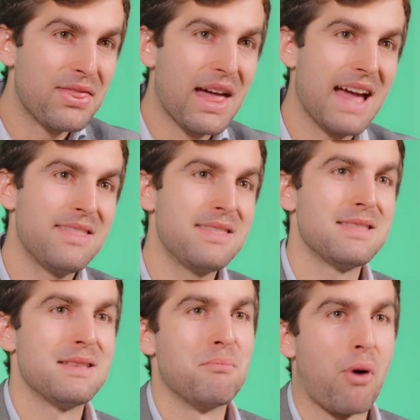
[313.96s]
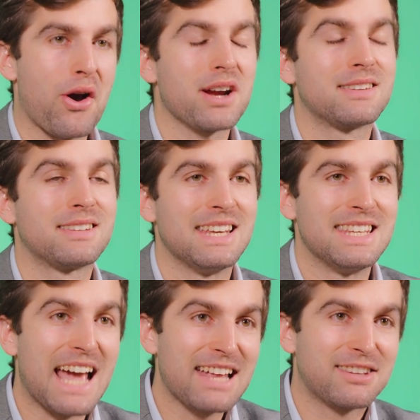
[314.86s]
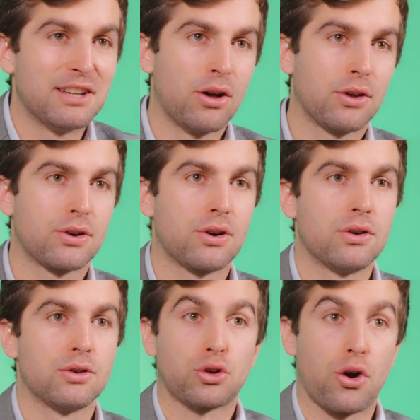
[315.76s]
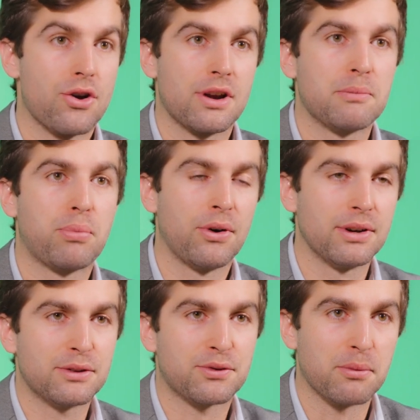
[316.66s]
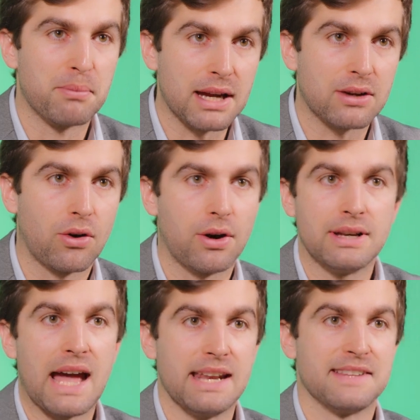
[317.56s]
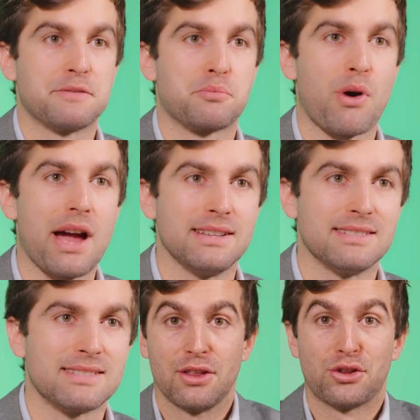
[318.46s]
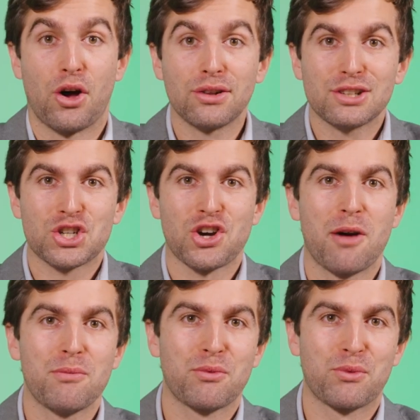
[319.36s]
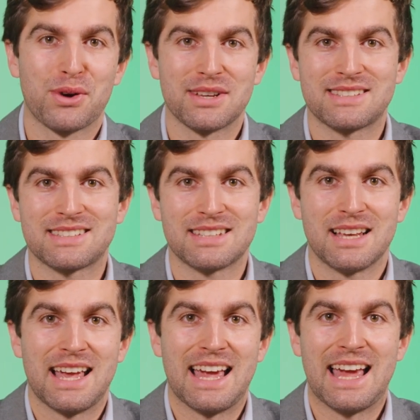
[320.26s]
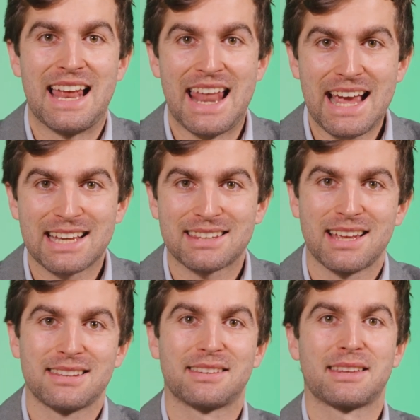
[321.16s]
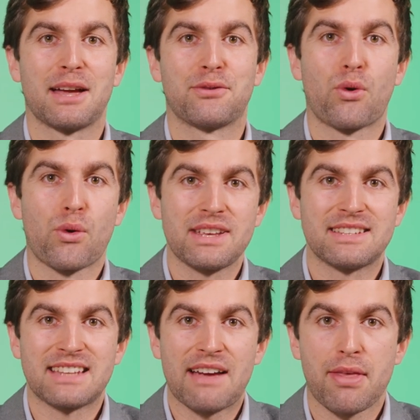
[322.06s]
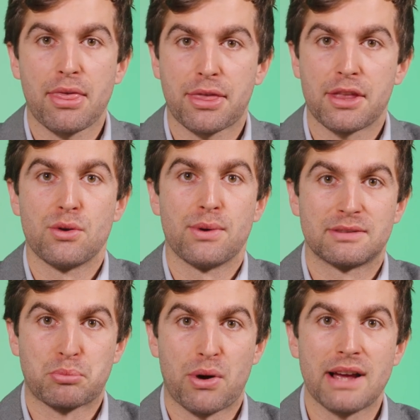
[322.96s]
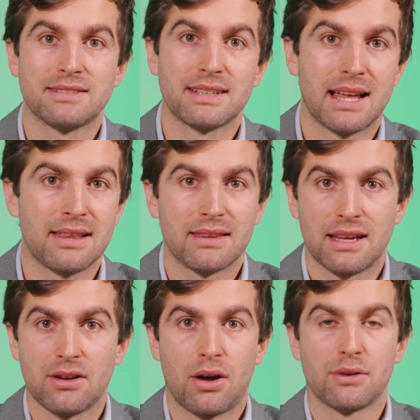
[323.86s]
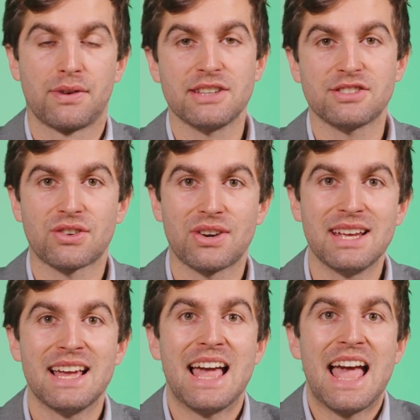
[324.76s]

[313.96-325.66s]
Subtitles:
then marked yet another turning point for Bitcoin and its price. Donald Trump was elected the 47th US president in all of history,